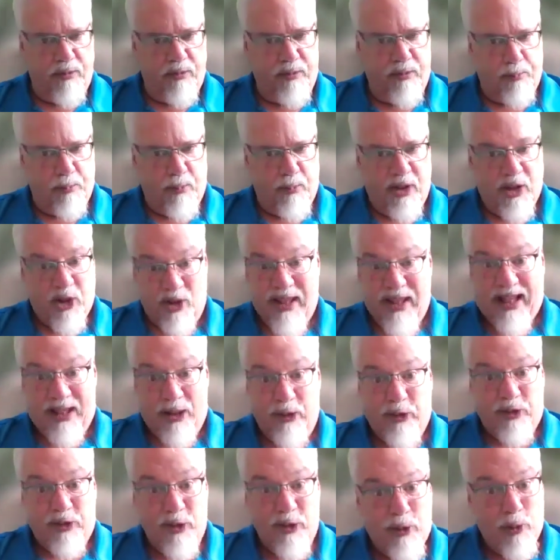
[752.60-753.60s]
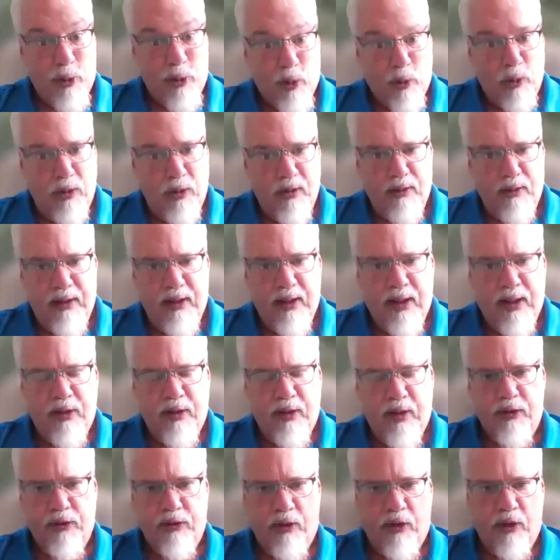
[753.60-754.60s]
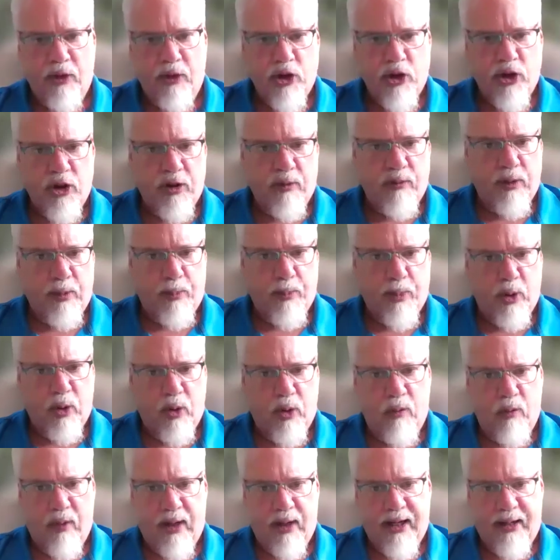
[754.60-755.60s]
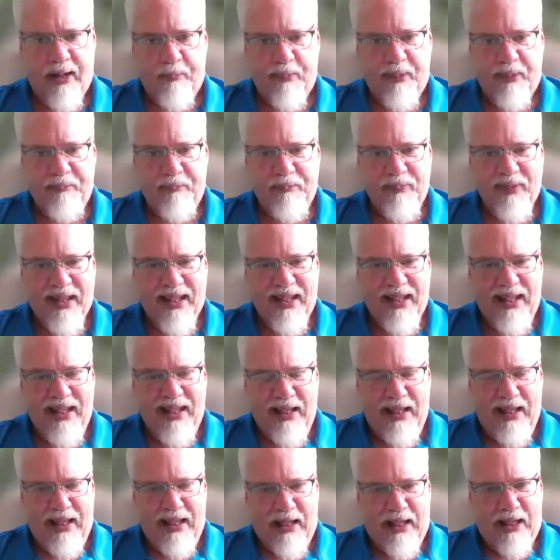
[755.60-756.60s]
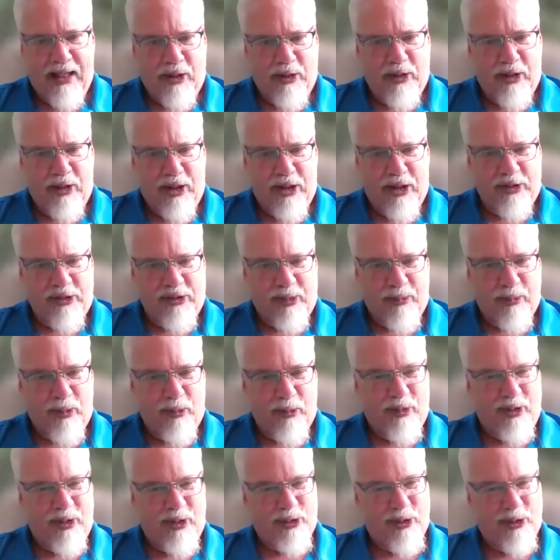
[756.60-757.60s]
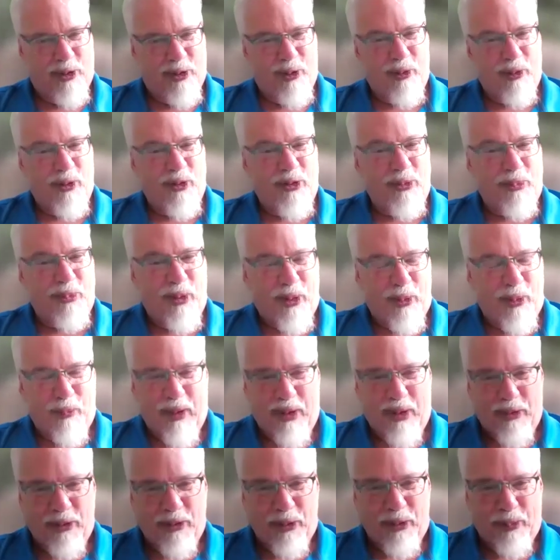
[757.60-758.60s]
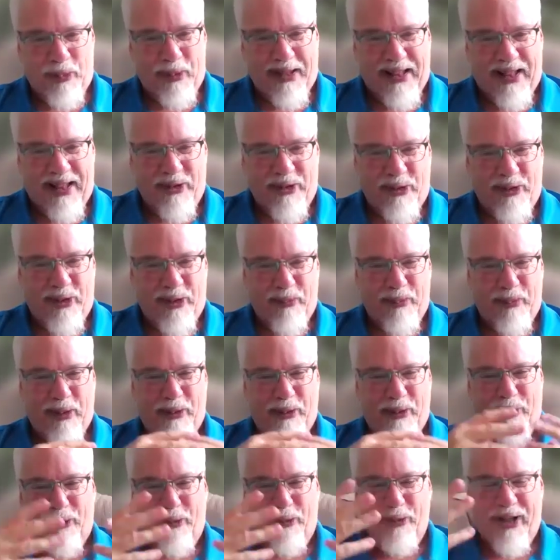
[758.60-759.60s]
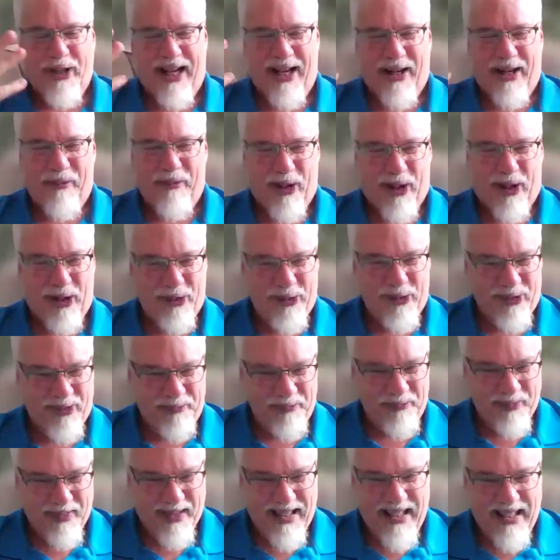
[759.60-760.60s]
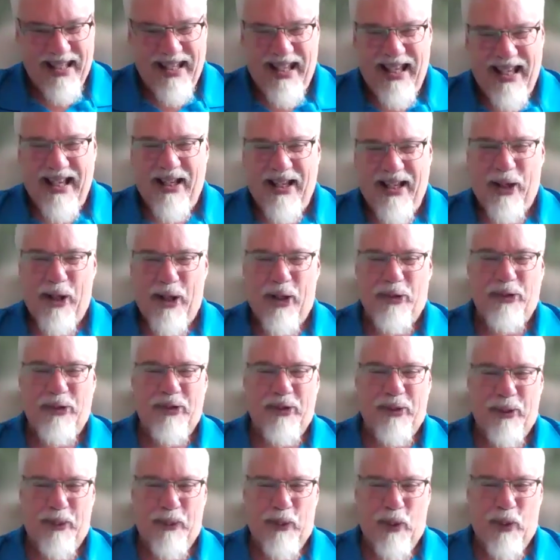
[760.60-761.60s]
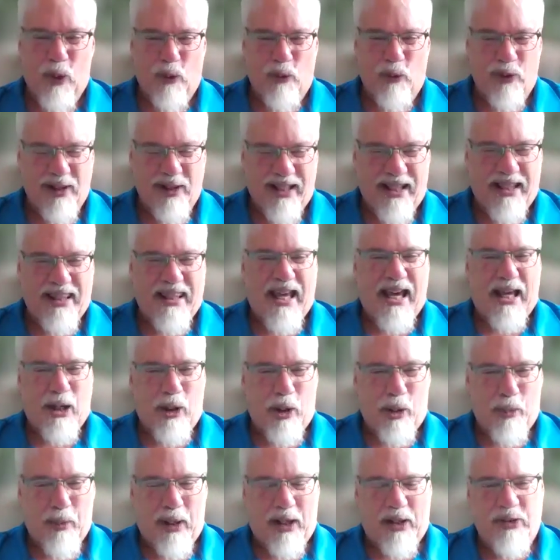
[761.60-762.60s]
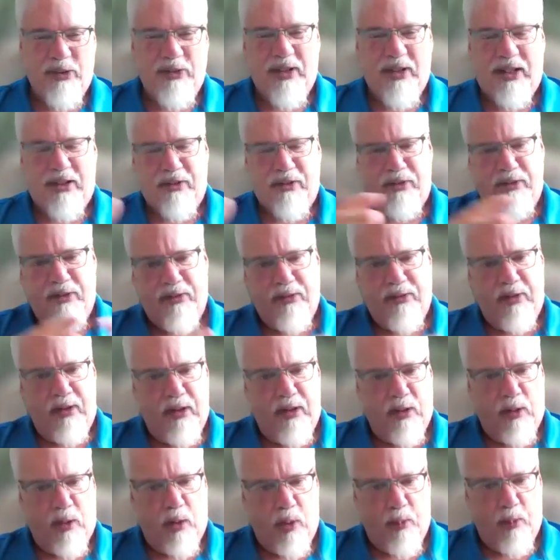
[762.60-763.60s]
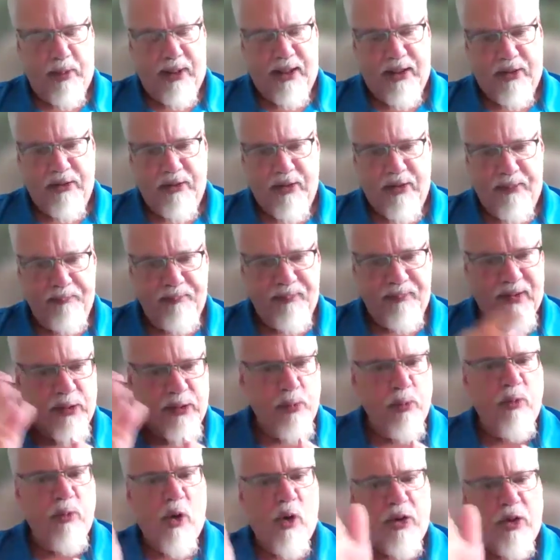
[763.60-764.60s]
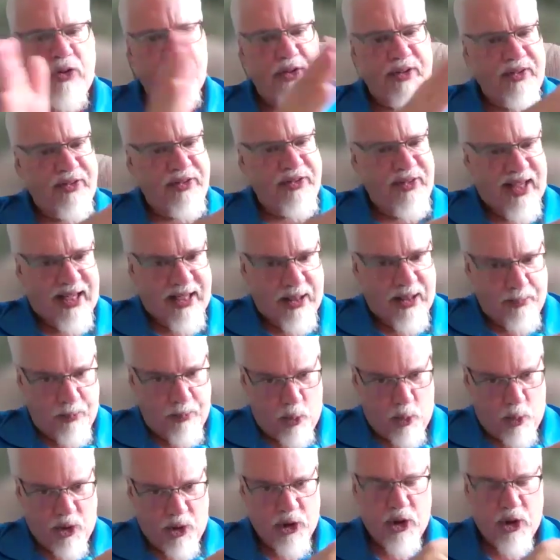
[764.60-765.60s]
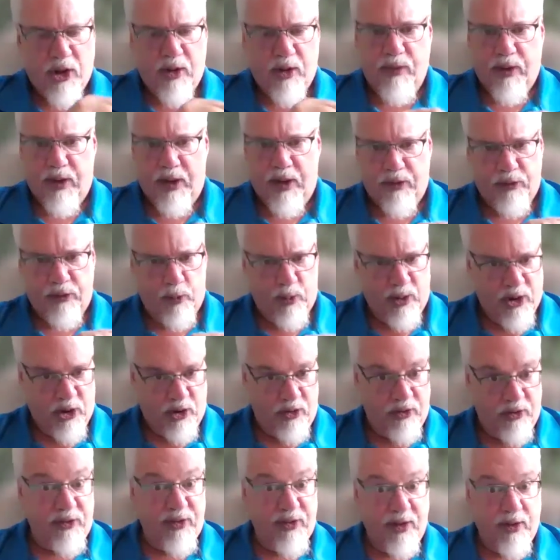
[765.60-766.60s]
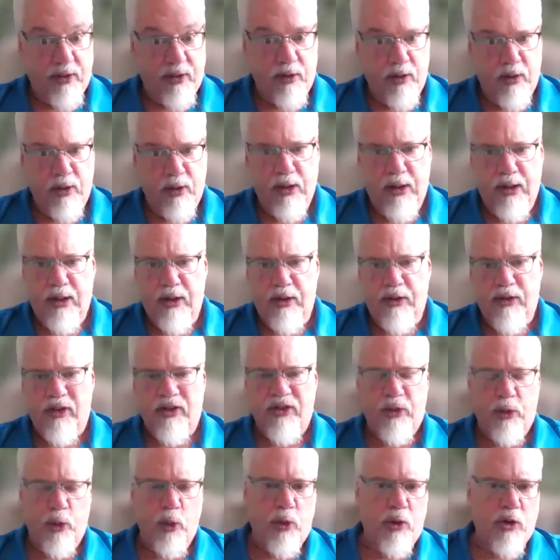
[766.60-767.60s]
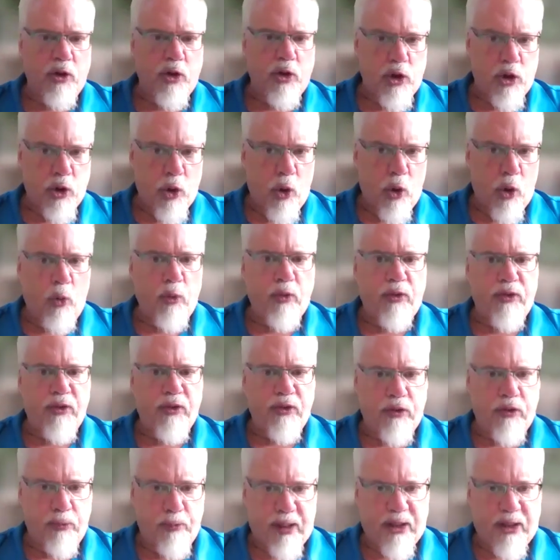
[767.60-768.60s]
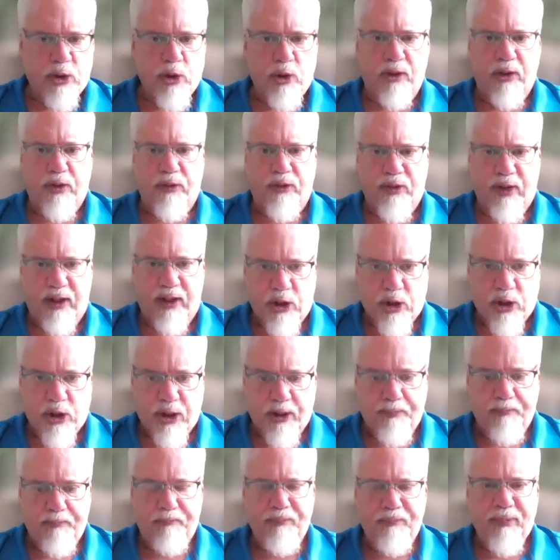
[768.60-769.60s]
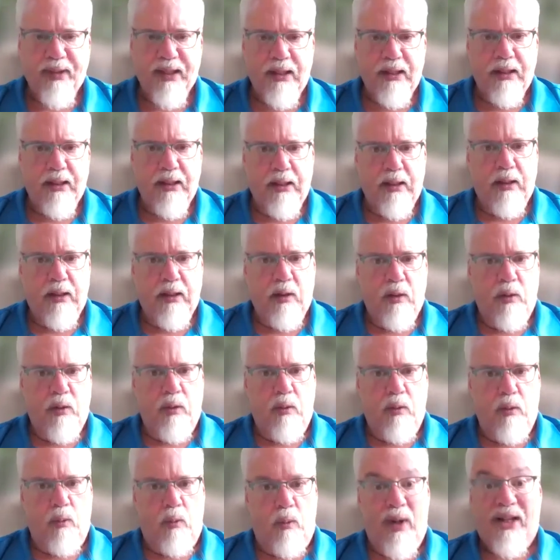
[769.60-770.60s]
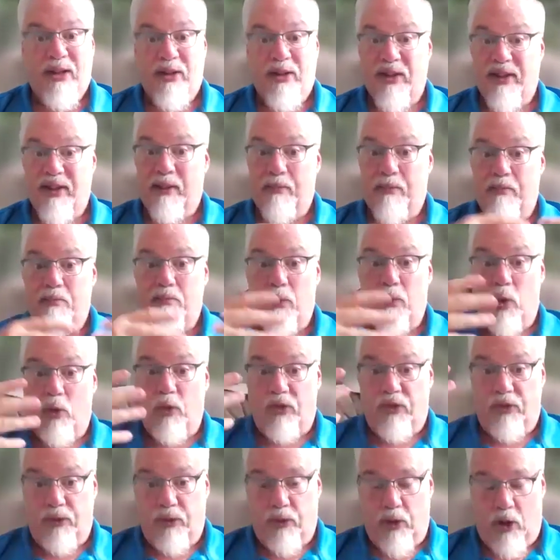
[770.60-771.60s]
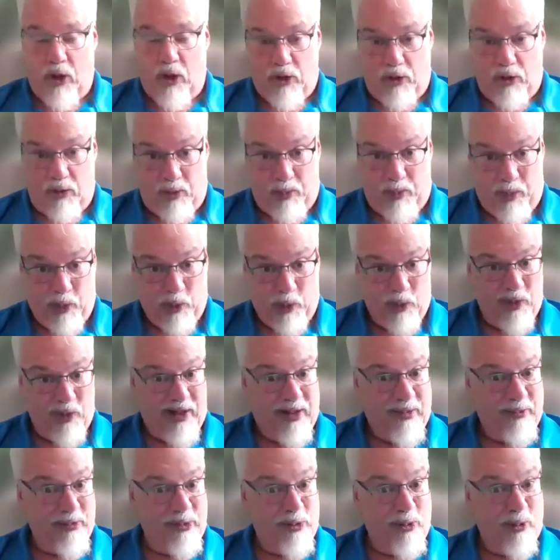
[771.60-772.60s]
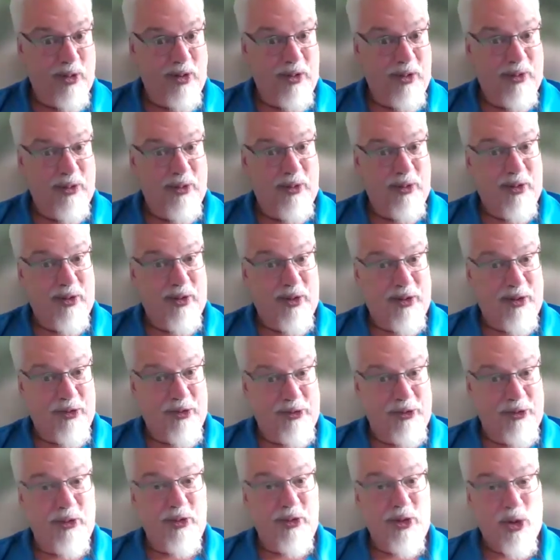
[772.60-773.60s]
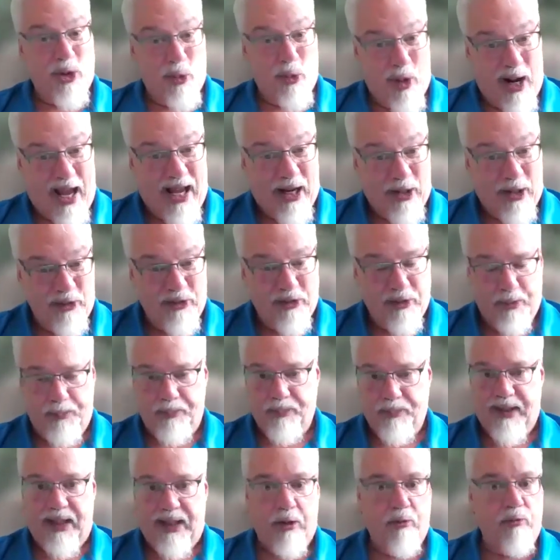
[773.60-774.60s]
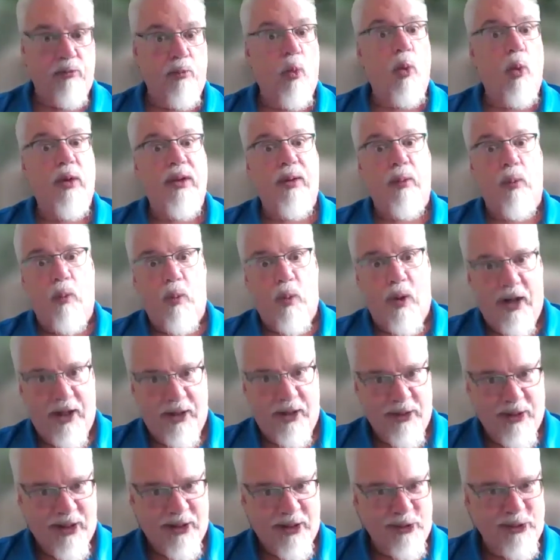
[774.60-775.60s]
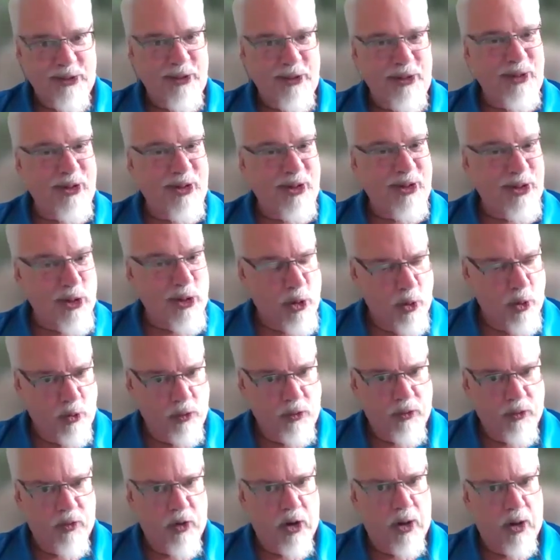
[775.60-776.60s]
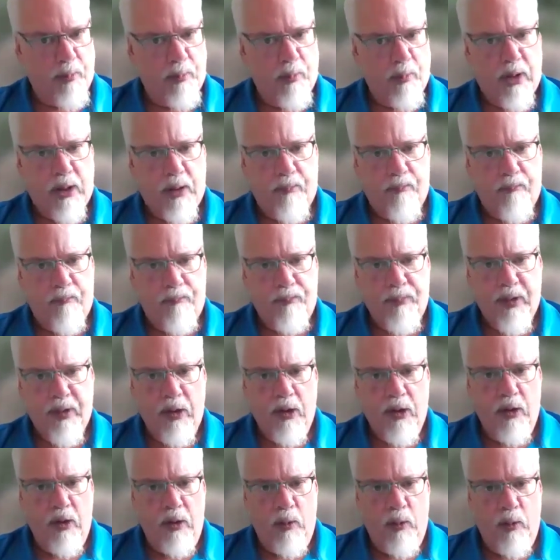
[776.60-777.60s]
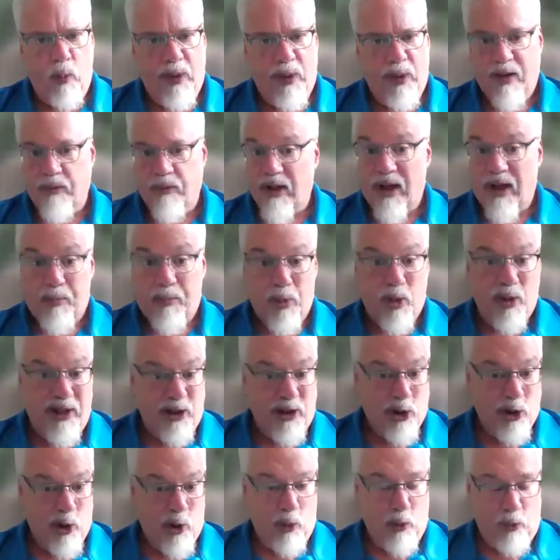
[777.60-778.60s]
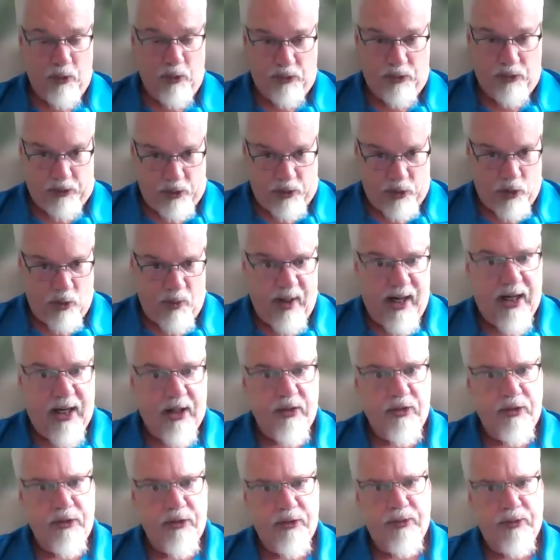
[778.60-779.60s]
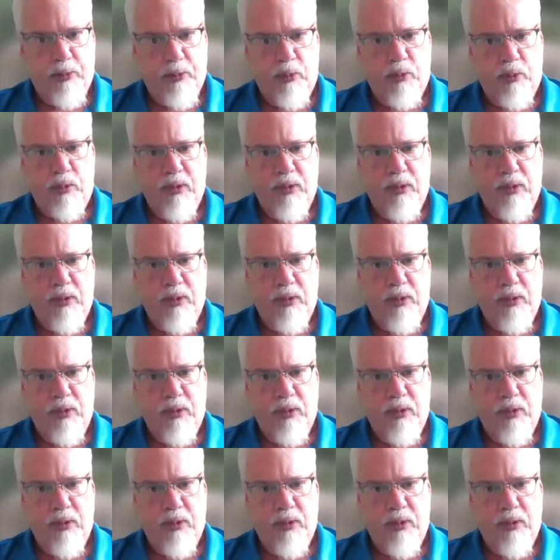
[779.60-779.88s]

much of that is new in this version of the program, and some of it is a little experimental, but that's typical of Kairos. So hopefully that all makes sense a little bit. Let's move on to the second portion of this, which is the student's chosen specialization. Rather than most doctoral programs where there are certain tracks, if more than one, that a student can choose from, we have not pre-chosen tracks.